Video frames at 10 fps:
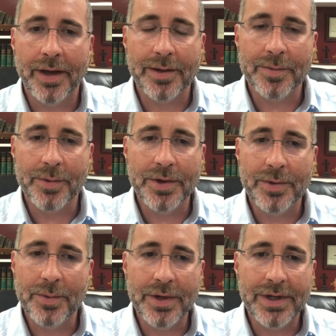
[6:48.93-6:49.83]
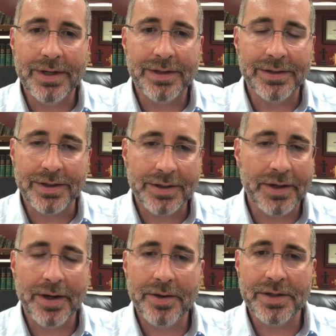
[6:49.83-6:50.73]
We
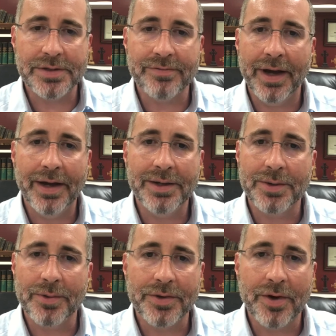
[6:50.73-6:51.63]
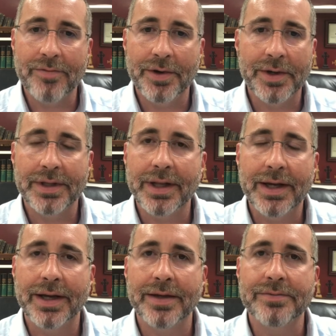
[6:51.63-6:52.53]
declare His value with our very
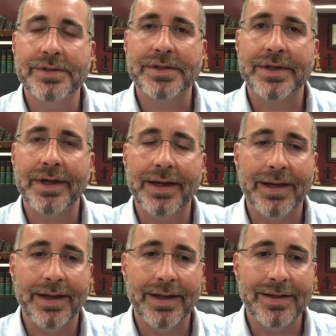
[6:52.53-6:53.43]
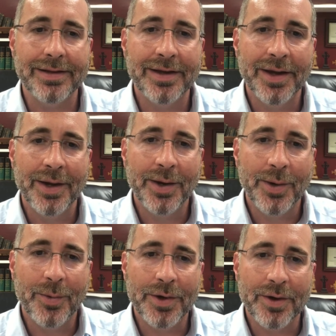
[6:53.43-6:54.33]
lives, and
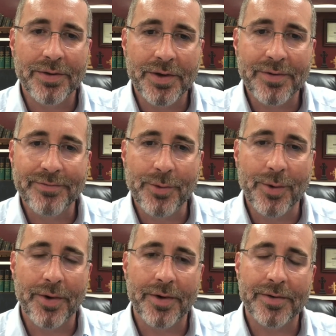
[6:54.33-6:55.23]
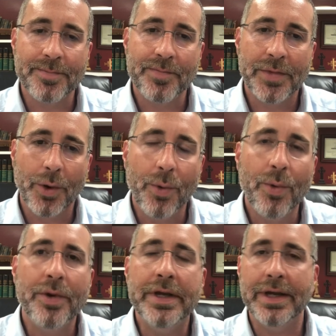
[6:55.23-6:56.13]
we are therefore
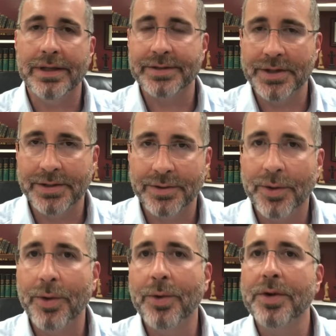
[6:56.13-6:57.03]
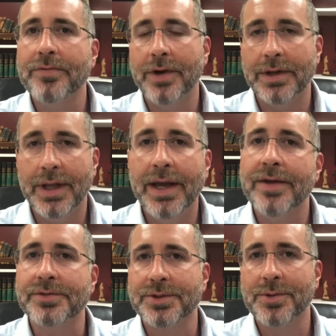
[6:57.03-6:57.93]
orienting the whole of our
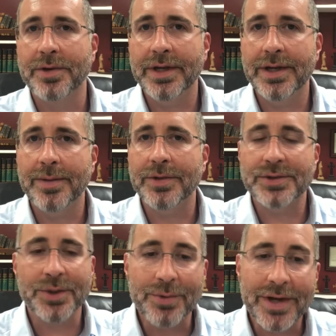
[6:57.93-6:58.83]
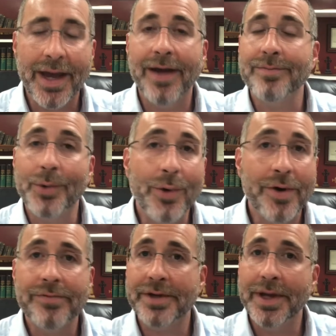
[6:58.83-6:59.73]
lives toward Him. And so we have more
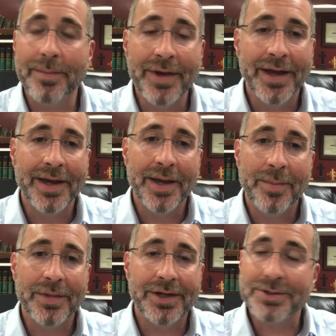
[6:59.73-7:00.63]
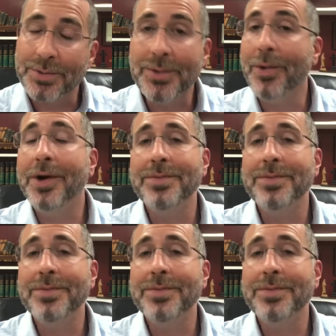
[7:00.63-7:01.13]
of Him because we want